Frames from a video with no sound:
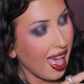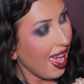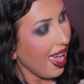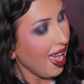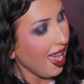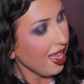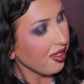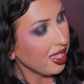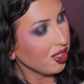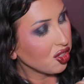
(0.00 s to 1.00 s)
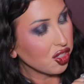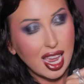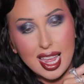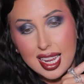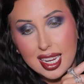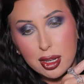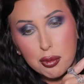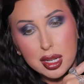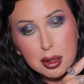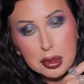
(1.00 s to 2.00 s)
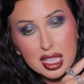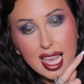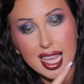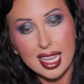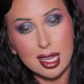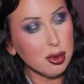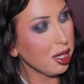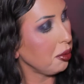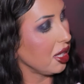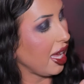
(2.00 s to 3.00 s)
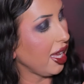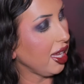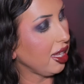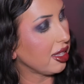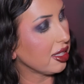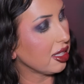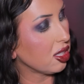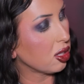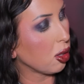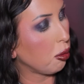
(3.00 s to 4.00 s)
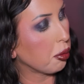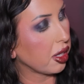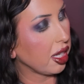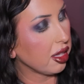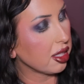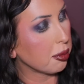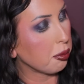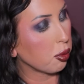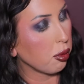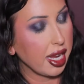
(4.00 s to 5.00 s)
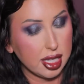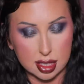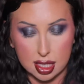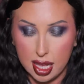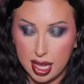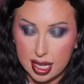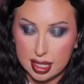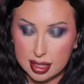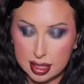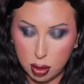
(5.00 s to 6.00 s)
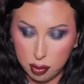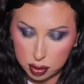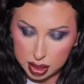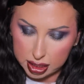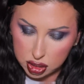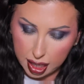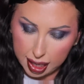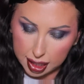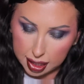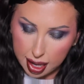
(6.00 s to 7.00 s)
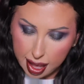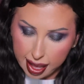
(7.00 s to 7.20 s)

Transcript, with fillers: shade. Wanna play? This is so pretty, this bright silvery shade.